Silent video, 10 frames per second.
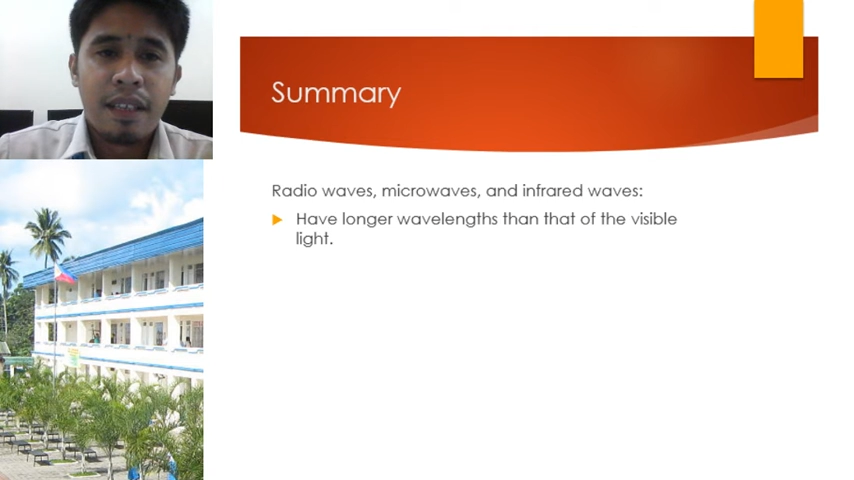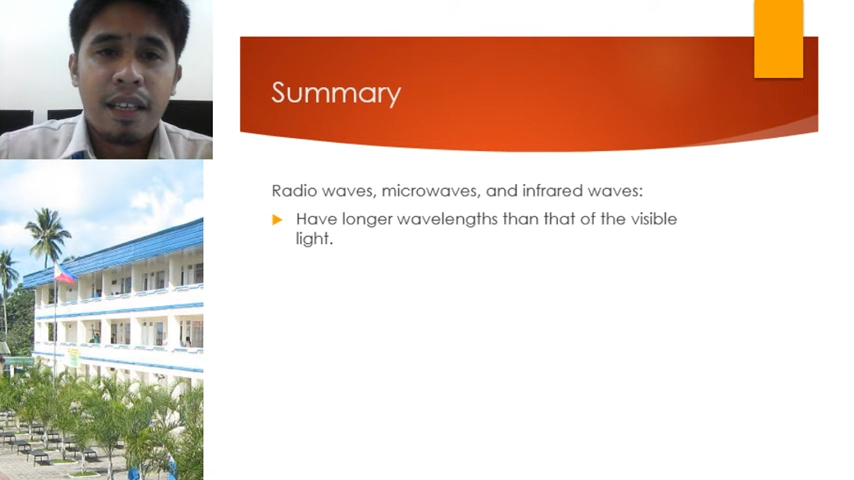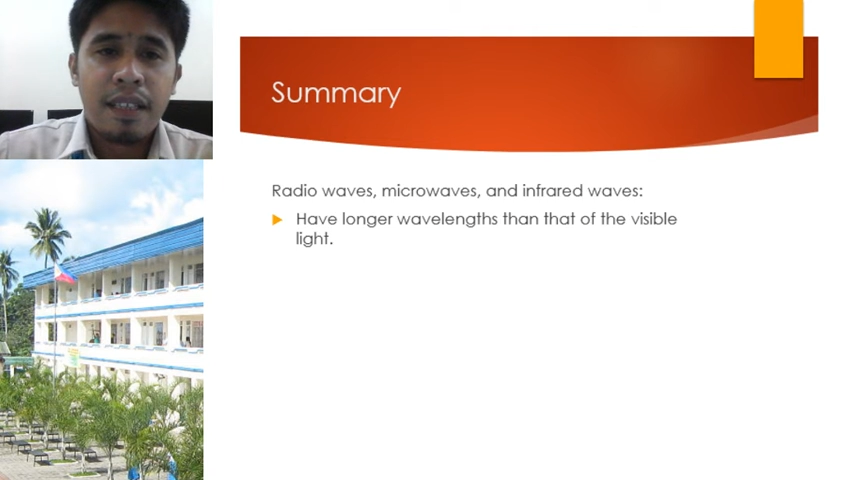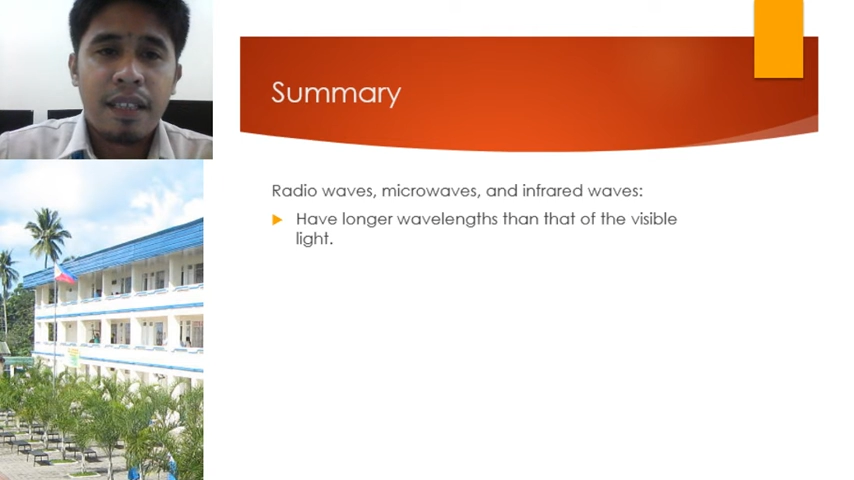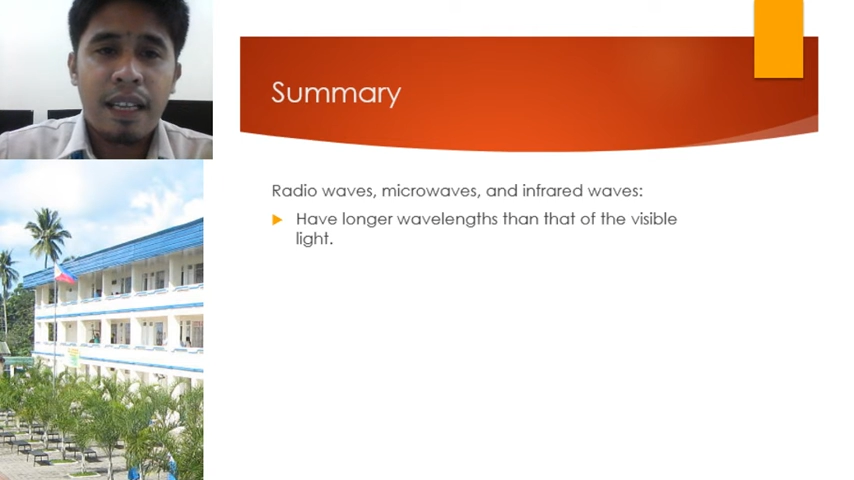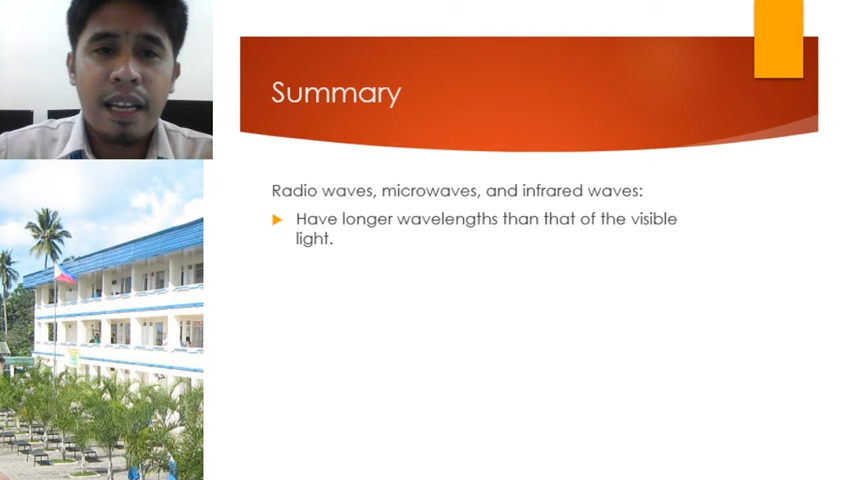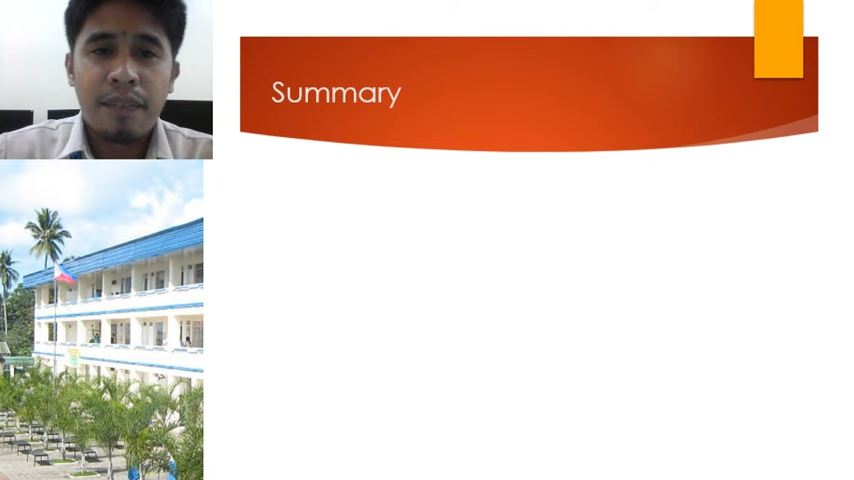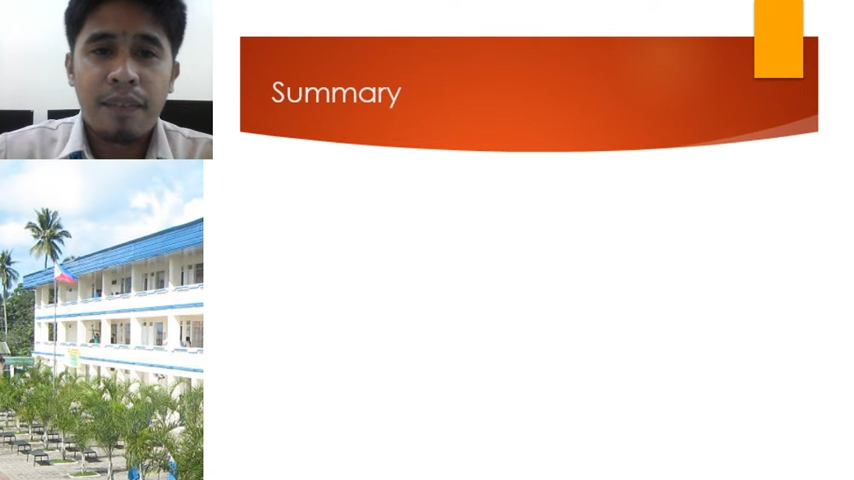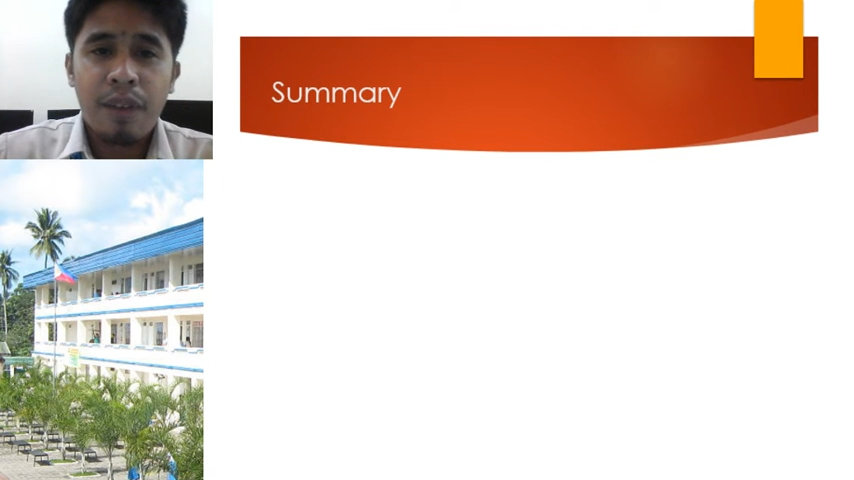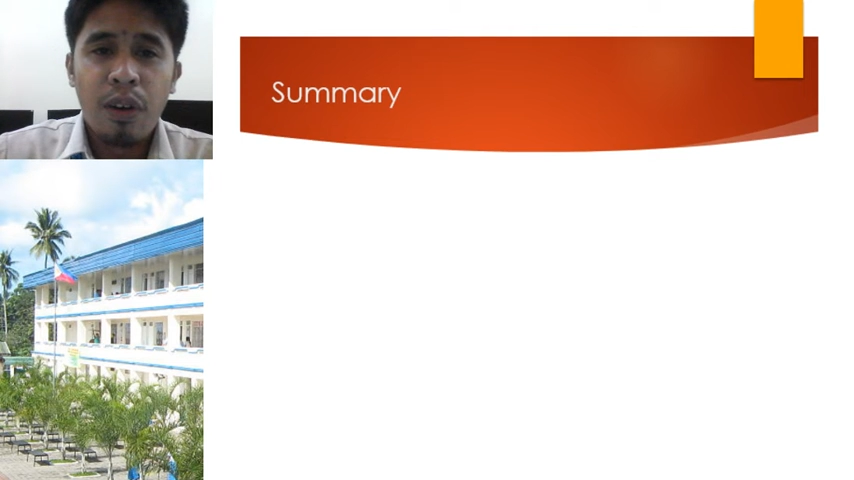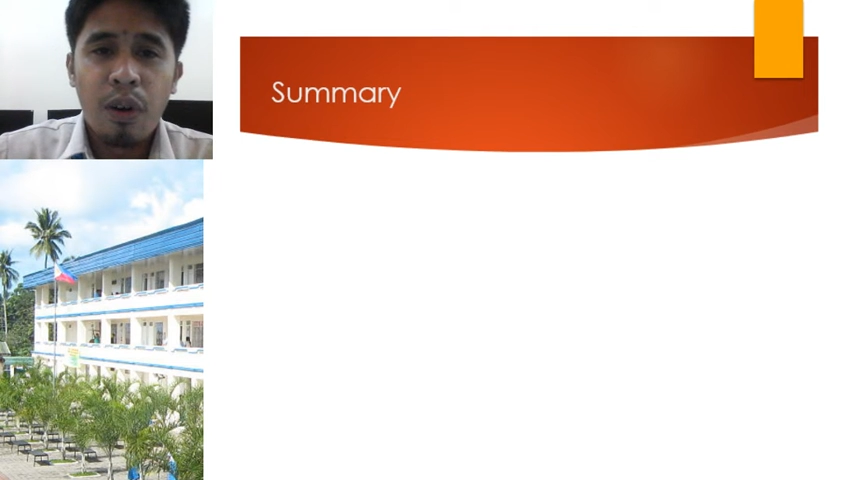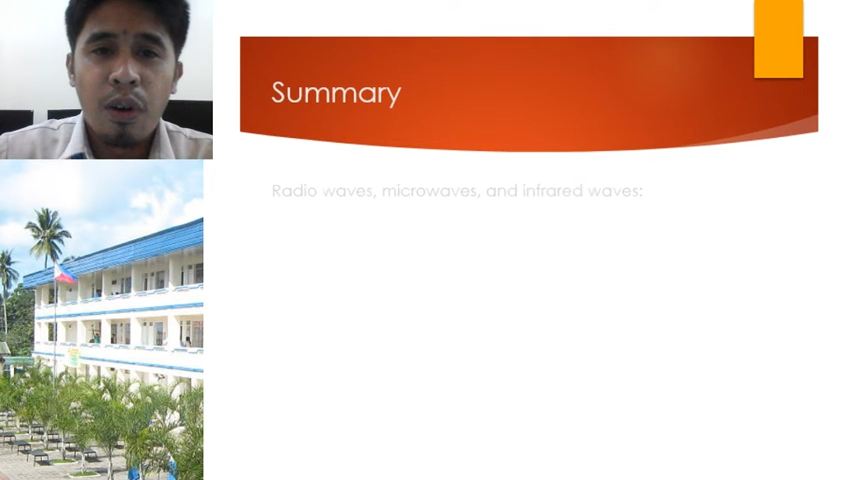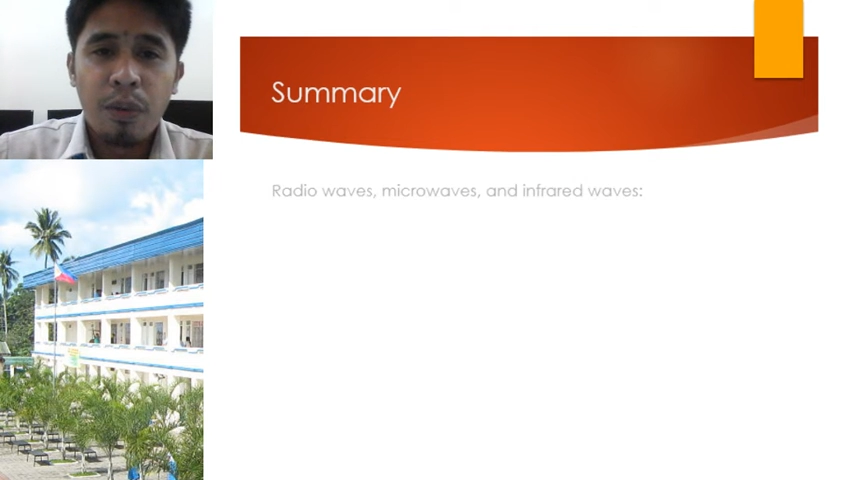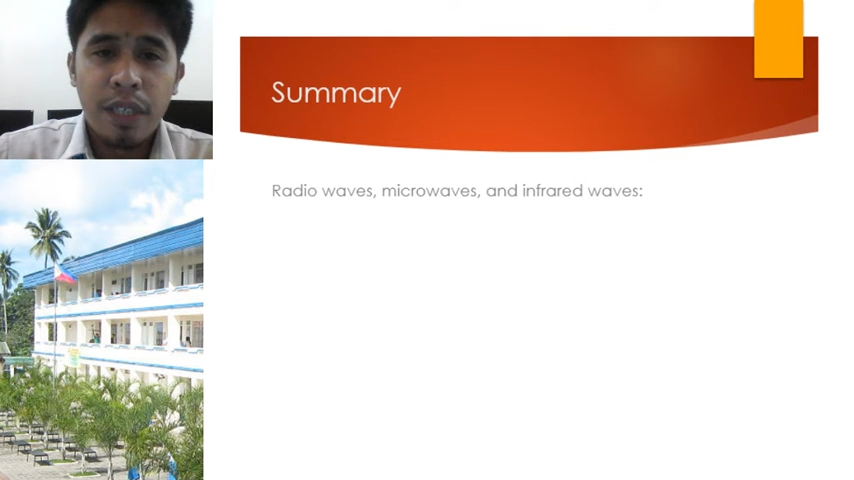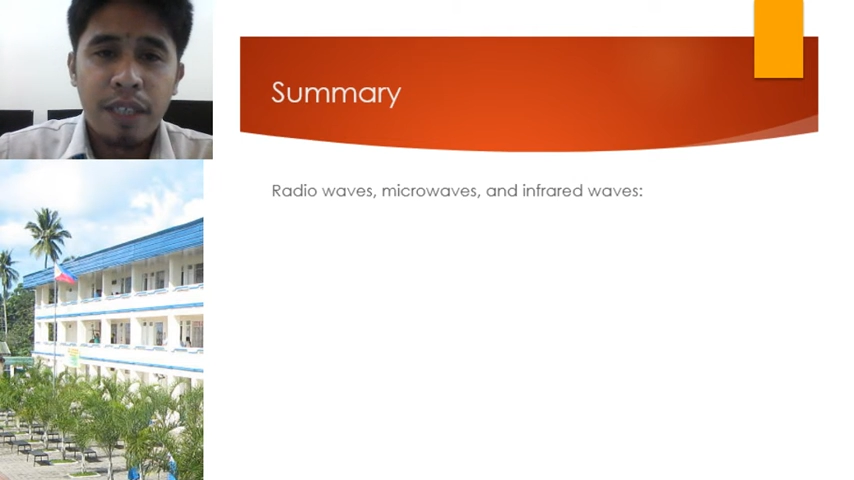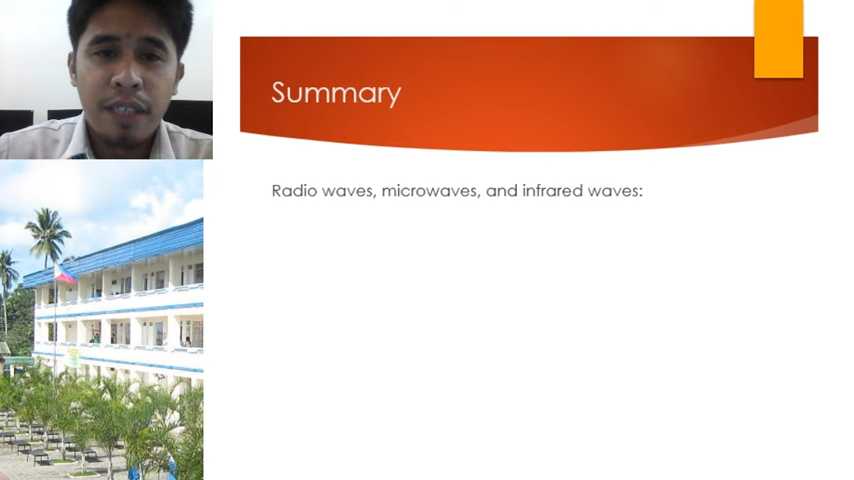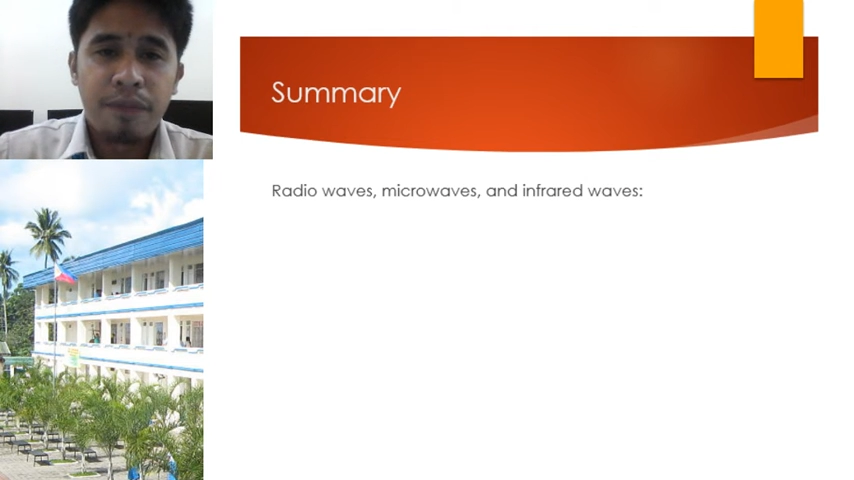They have lower